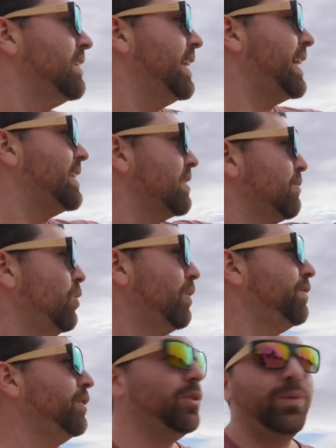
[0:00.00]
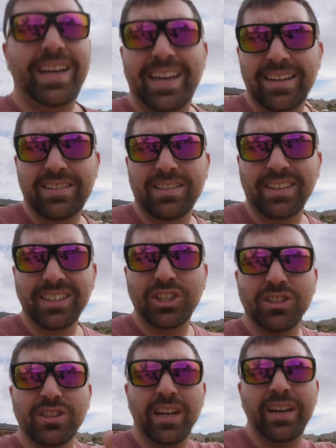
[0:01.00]
They got some cool food. We had
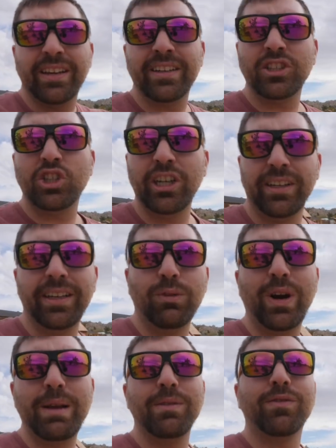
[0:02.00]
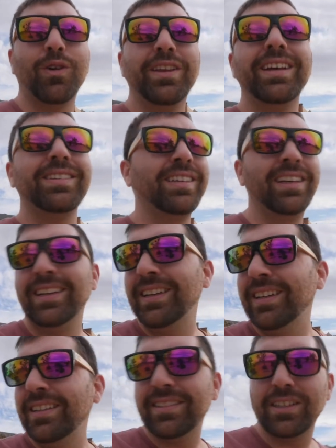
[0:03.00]
delicious chili right before this.
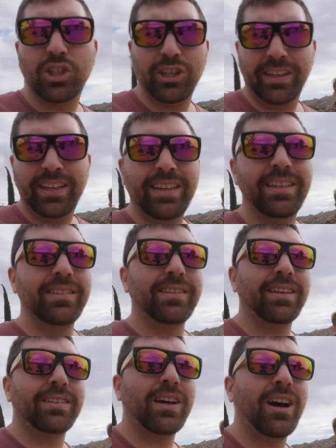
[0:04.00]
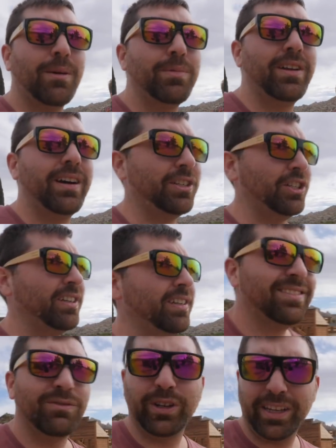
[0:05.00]
The chili is top notch,
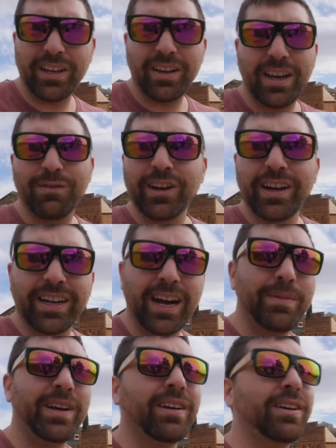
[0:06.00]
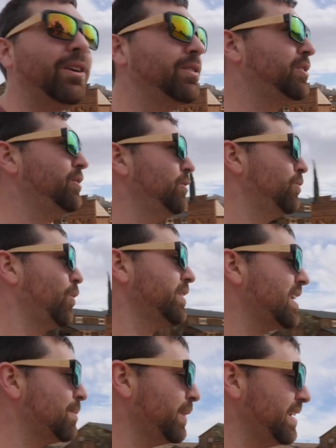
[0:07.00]
really good. If you're gonna come here, go to,
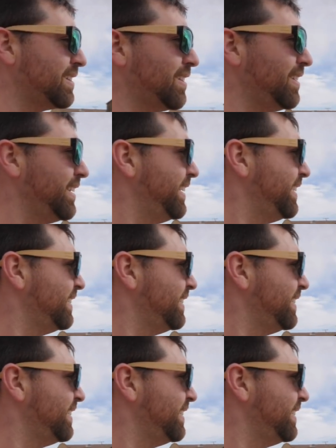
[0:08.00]
what's that place called?